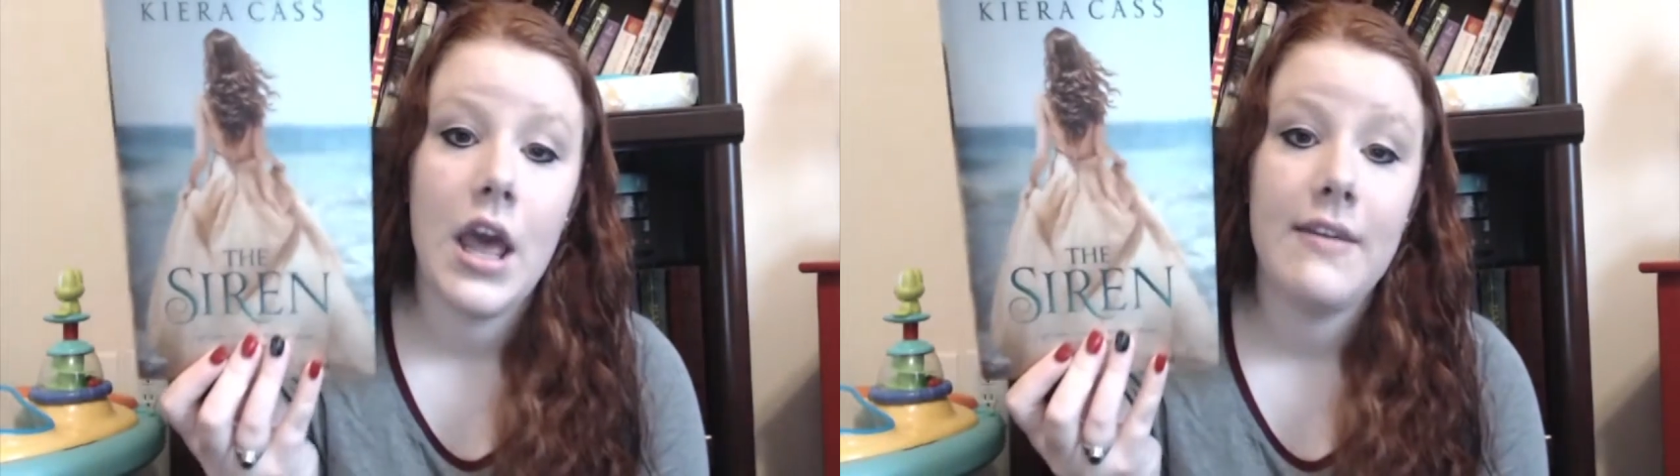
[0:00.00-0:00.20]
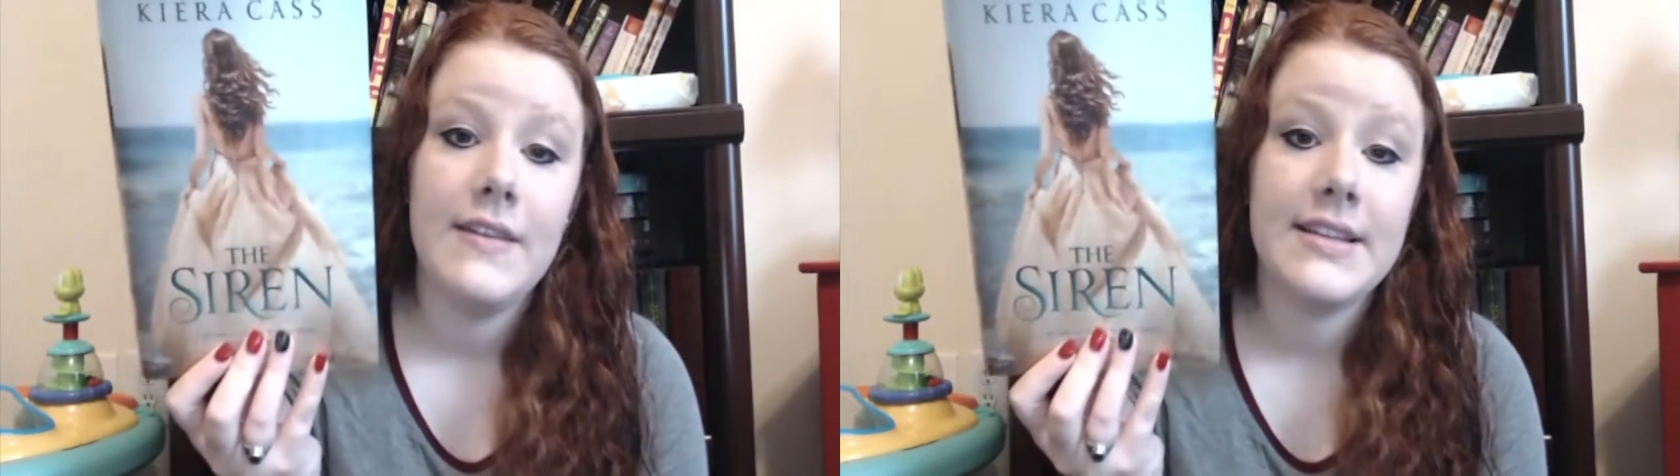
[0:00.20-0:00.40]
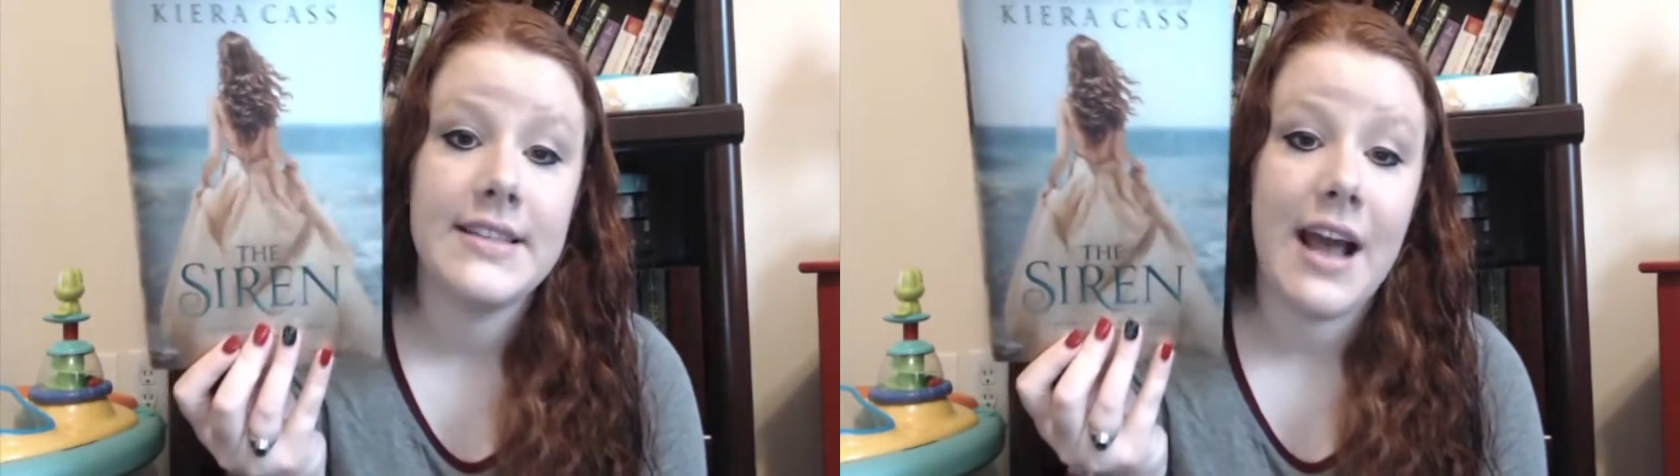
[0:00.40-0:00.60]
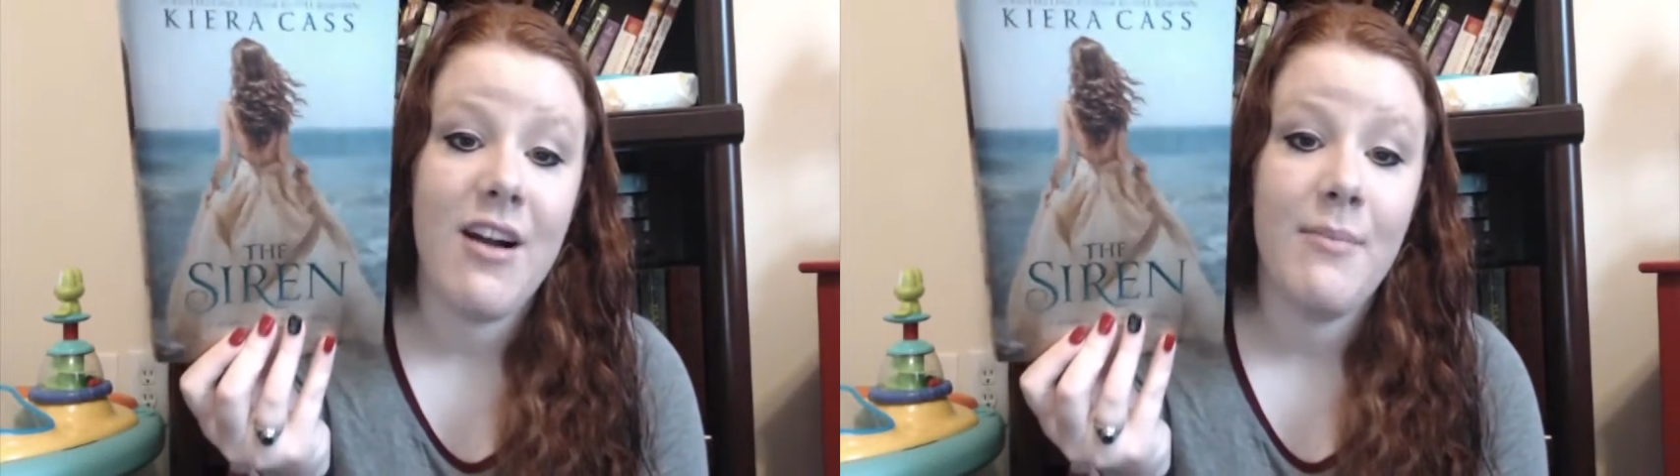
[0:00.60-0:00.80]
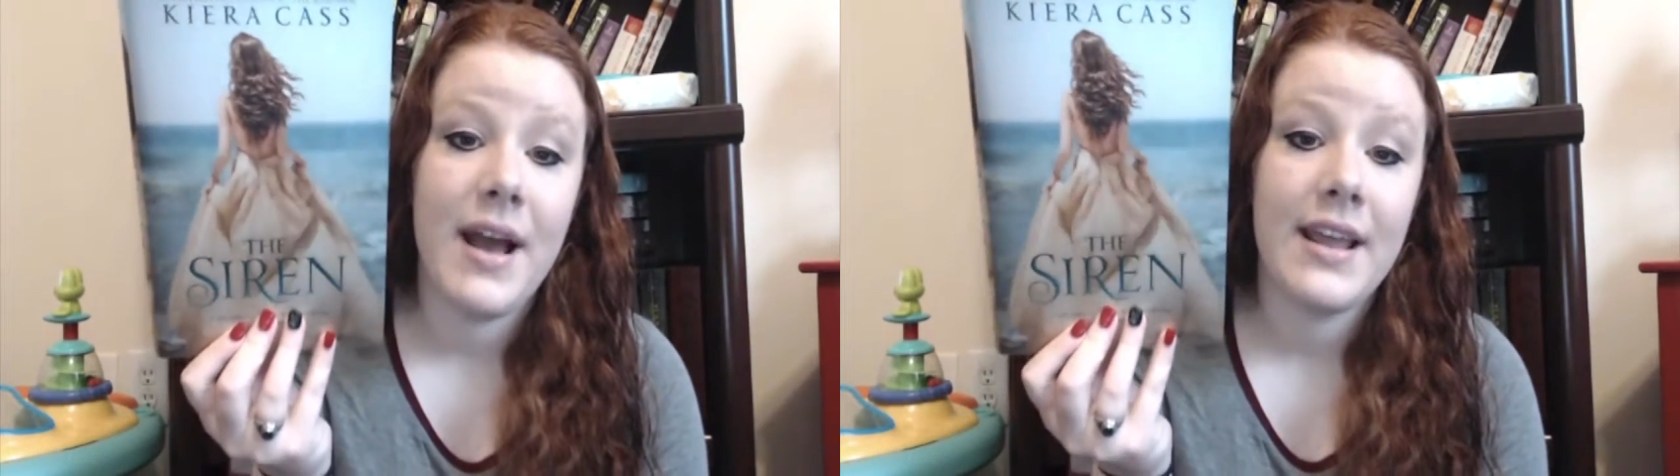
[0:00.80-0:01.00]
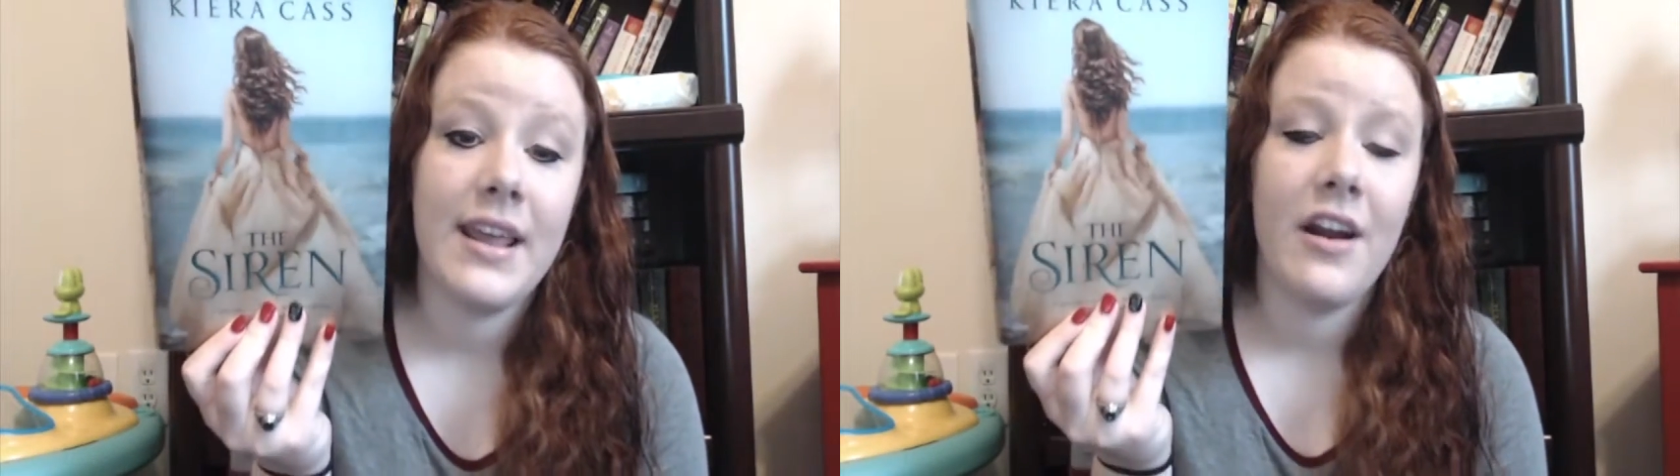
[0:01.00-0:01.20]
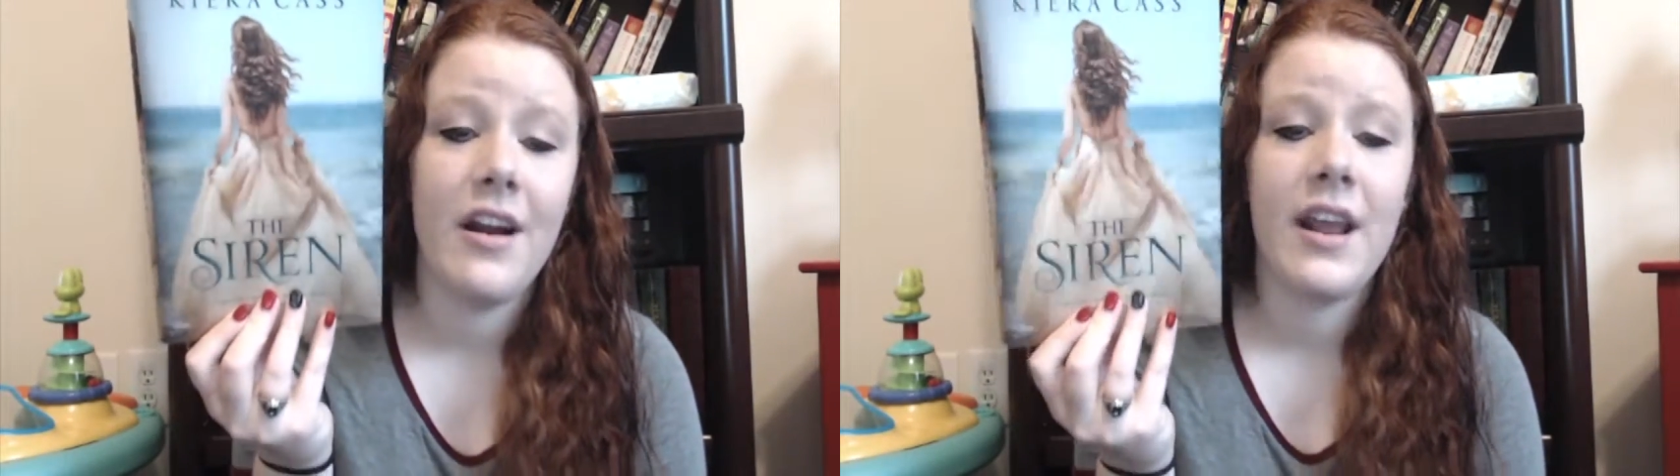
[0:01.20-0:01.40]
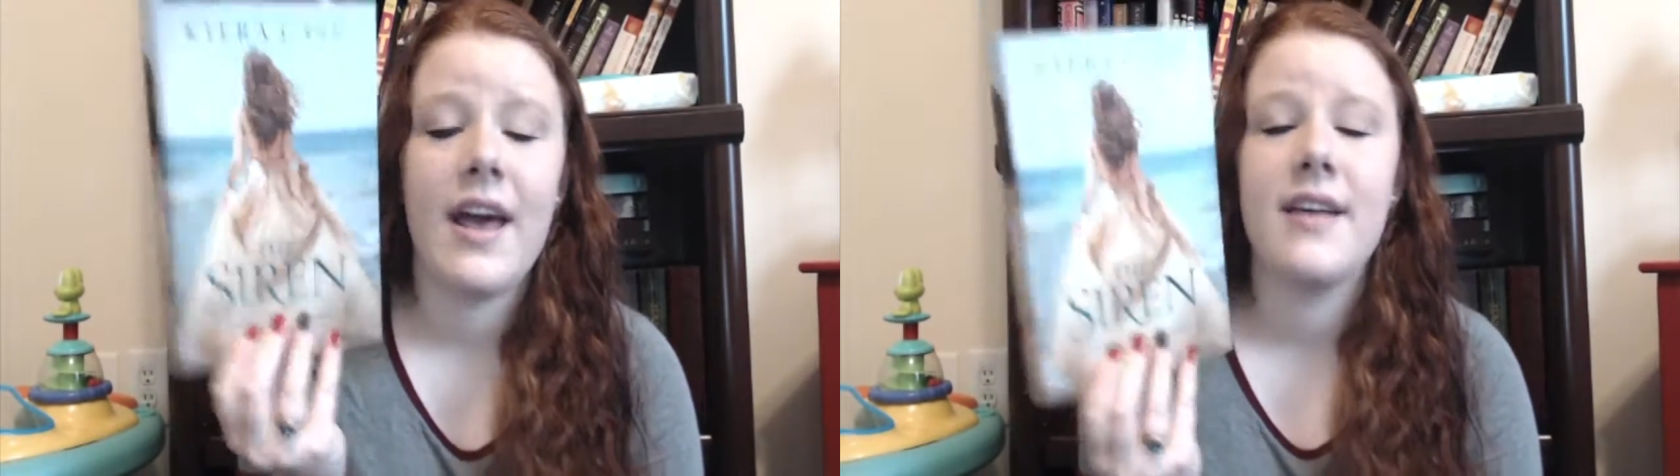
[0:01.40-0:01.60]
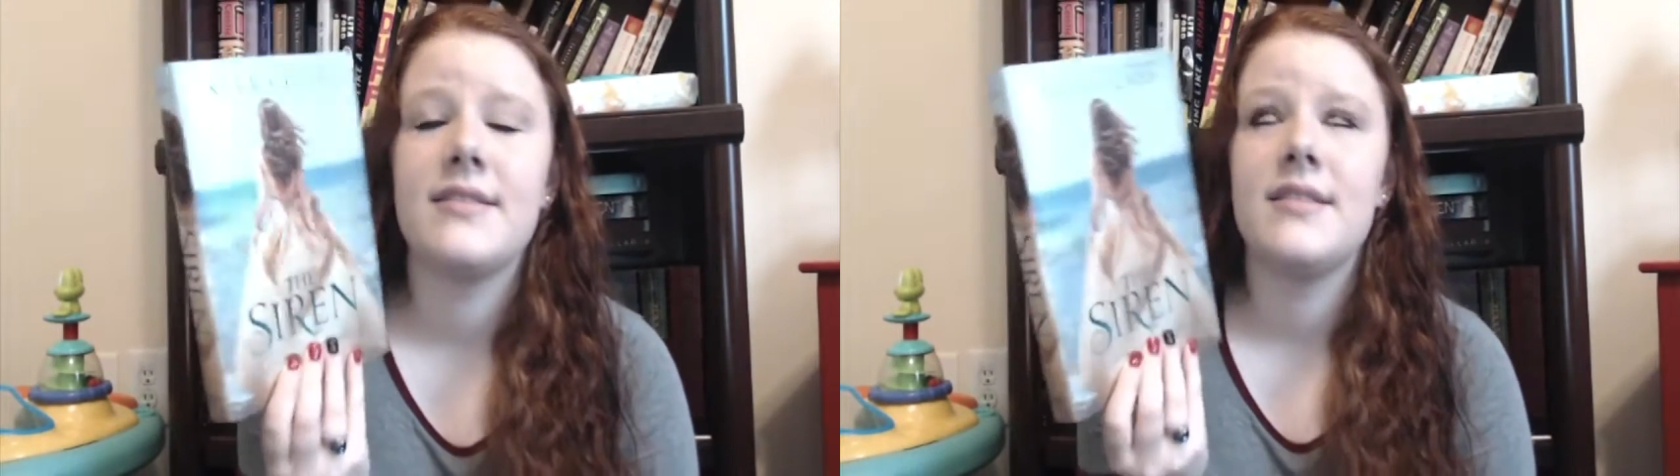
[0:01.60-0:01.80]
The Siren by Kiera Cass.